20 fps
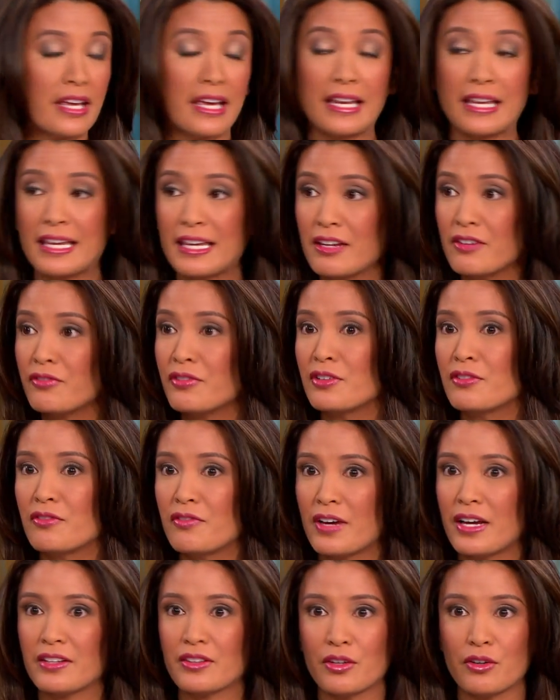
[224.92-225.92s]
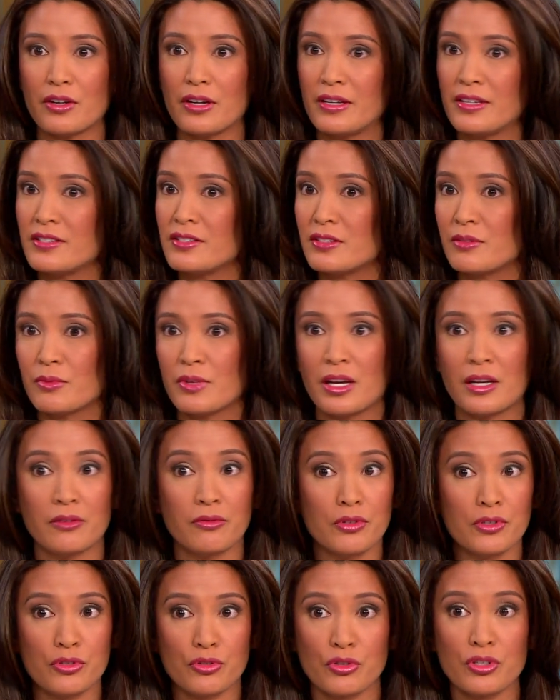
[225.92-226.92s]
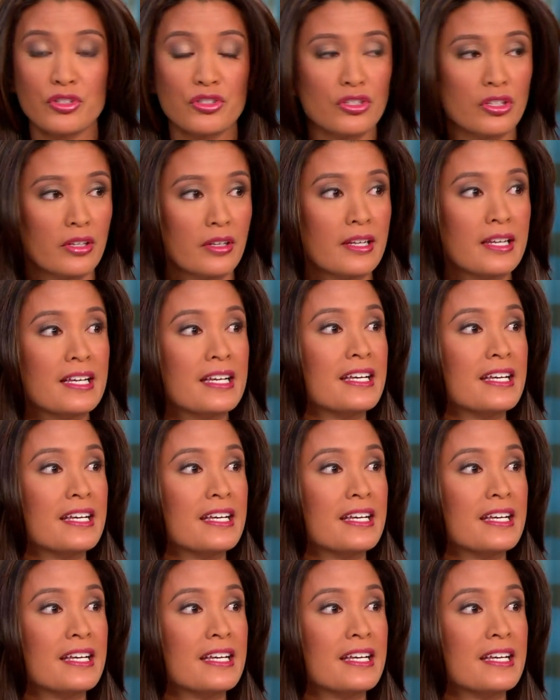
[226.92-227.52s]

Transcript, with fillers: that if, in fact, there is some kind of restriction,